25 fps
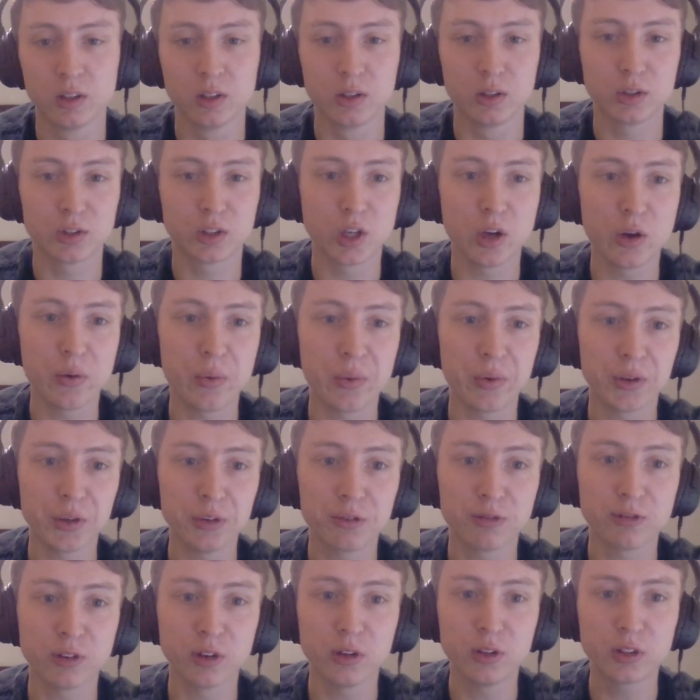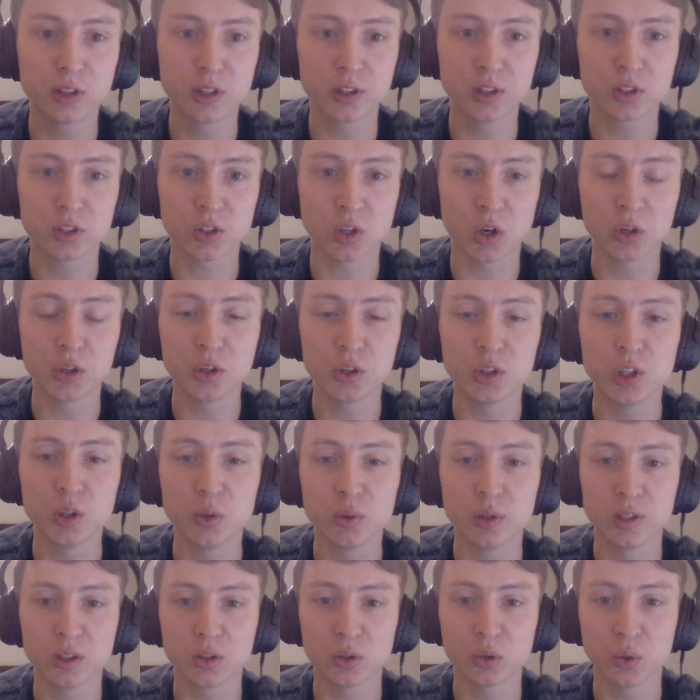So you focus on
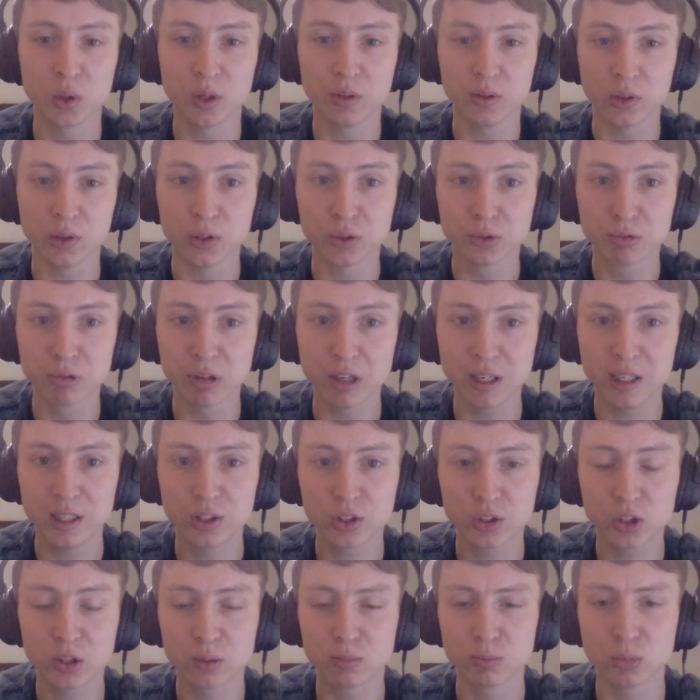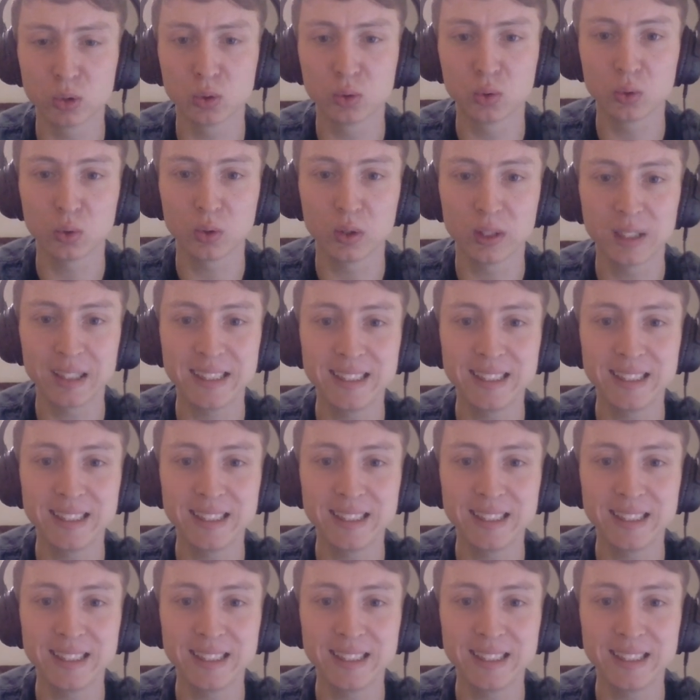doing all of those really small,